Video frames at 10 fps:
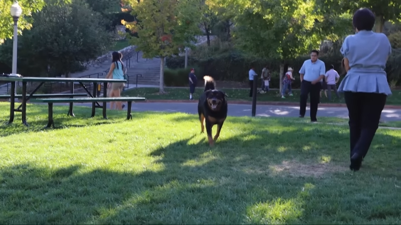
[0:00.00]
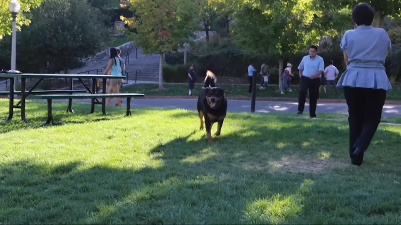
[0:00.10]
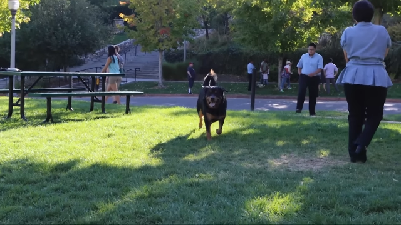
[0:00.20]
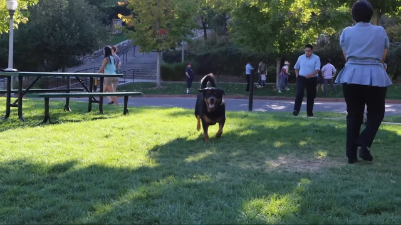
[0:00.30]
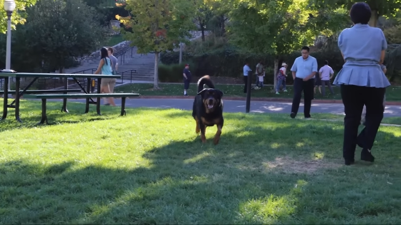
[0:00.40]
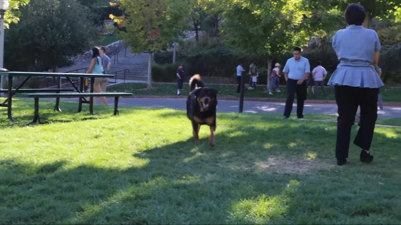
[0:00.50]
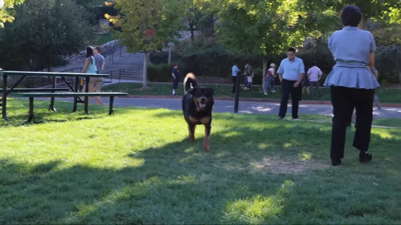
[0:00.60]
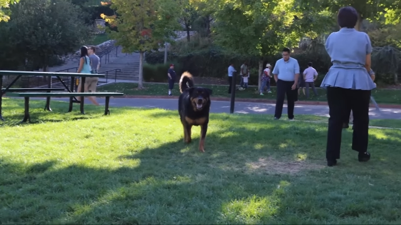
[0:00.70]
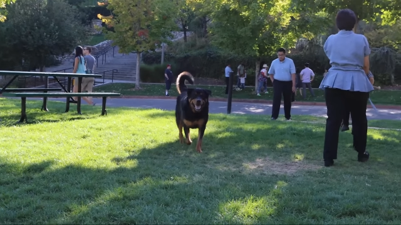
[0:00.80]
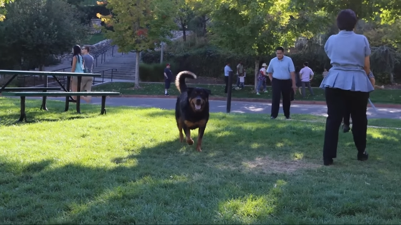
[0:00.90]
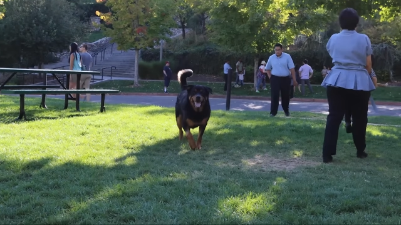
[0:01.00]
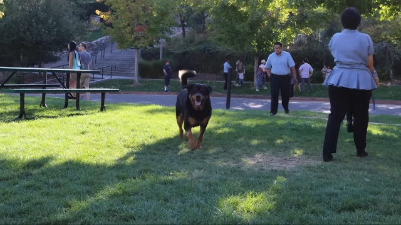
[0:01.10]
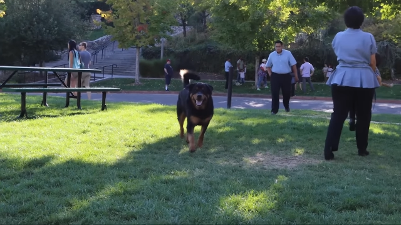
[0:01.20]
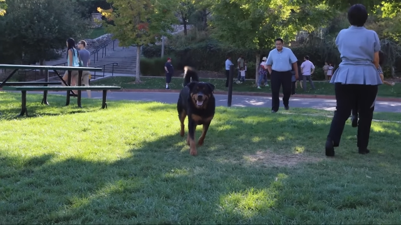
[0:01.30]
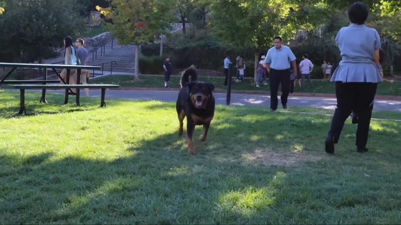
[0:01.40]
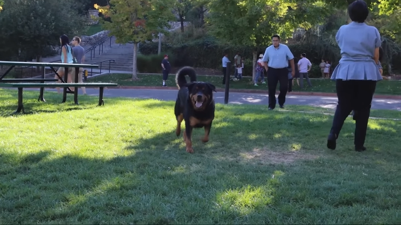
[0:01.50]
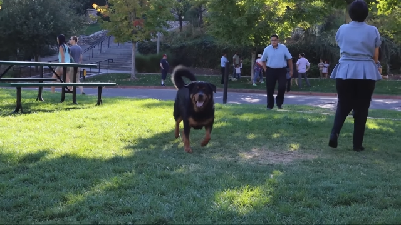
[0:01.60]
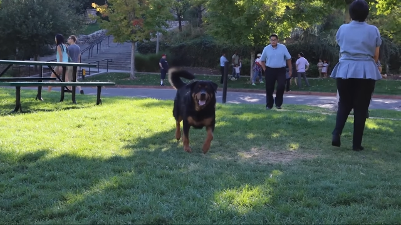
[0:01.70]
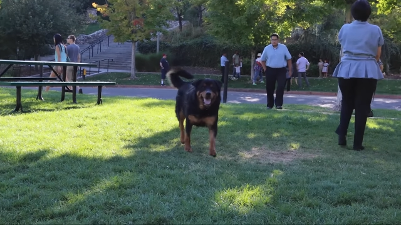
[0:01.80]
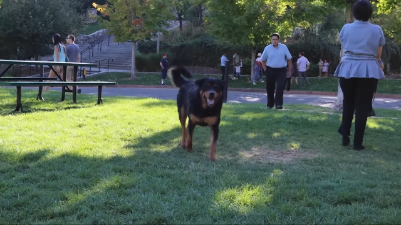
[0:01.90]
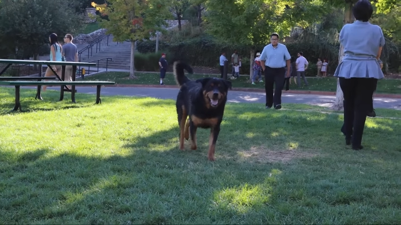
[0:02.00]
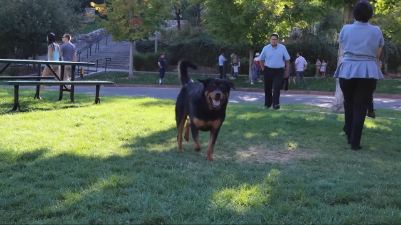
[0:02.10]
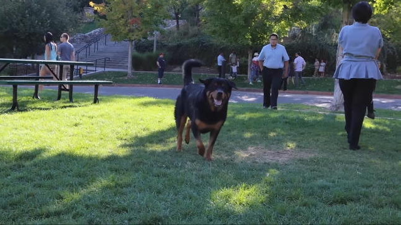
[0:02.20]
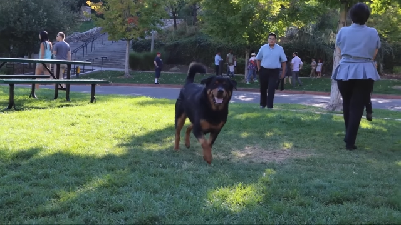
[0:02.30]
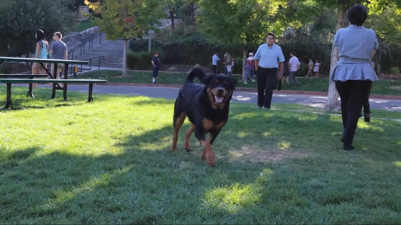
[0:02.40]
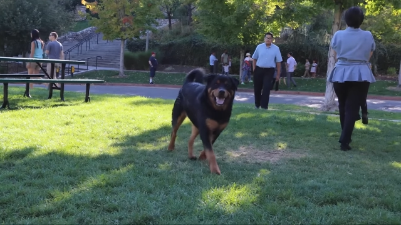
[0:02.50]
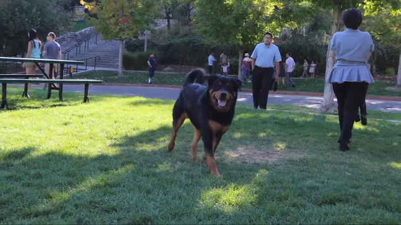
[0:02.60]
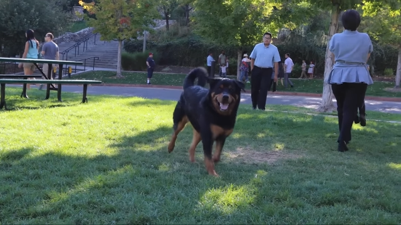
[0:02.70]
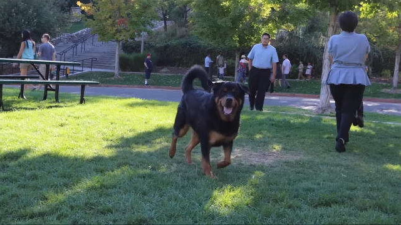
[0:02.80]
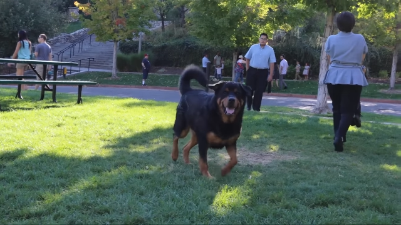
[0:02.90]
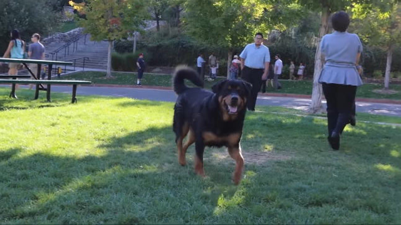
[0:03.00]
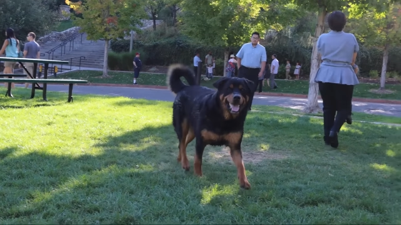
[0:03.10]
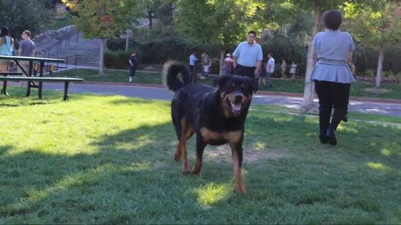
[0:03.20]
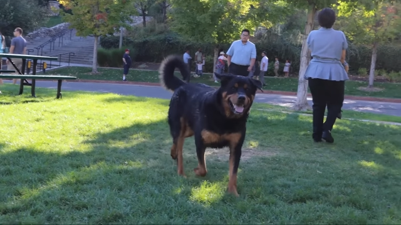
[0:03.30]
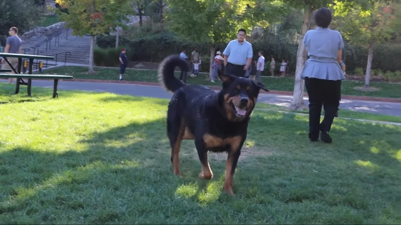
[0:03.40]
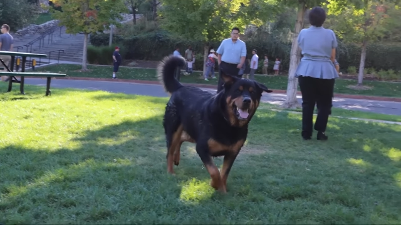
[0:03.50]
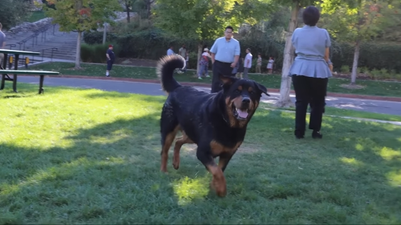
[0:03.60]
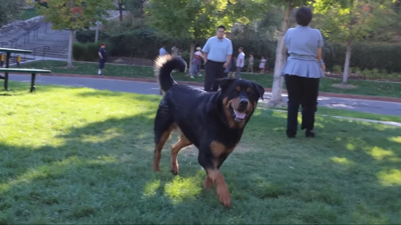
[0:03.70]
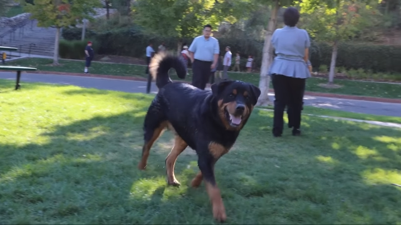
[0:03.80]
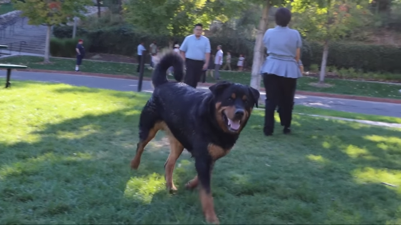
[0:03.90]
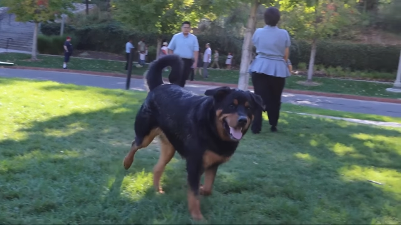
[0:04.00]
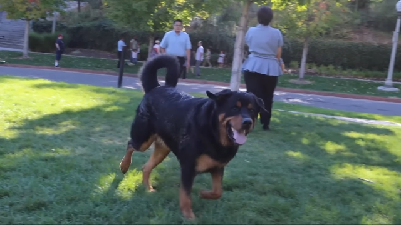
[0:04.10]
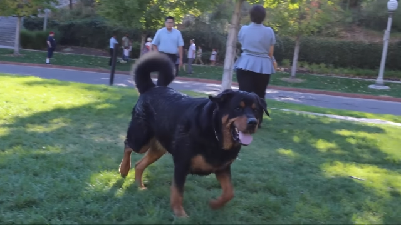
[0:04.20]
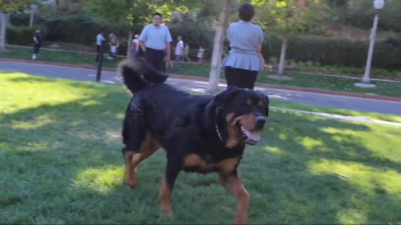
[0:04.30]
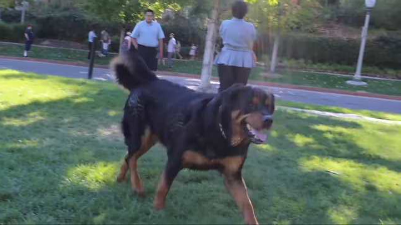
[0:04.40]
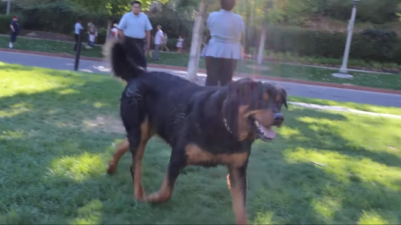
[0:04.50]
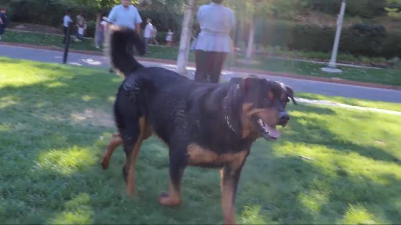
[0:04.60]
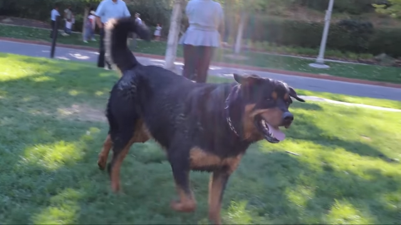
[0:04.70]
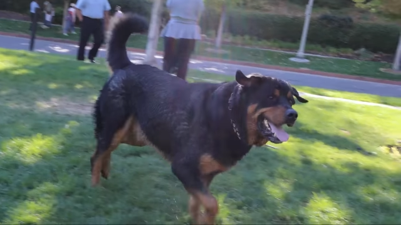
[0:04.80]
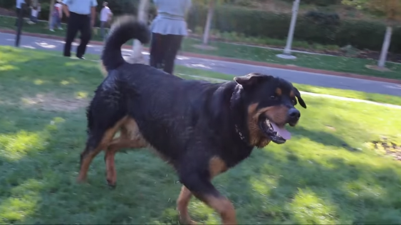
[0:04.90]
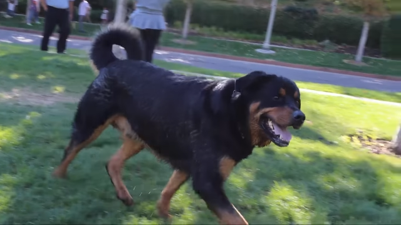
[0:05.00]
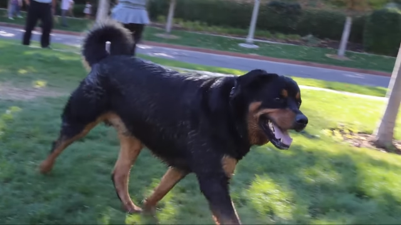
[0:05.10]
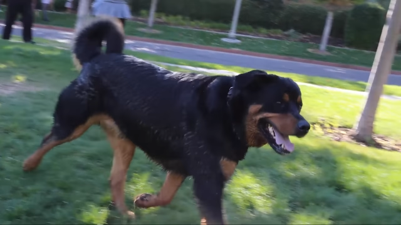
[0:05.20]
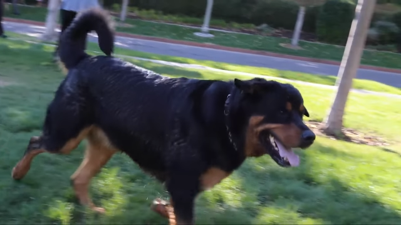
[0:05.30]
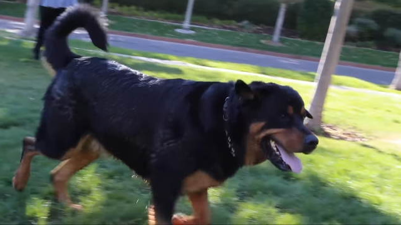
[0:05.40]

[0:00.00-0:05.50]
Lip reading: (no speaker visible)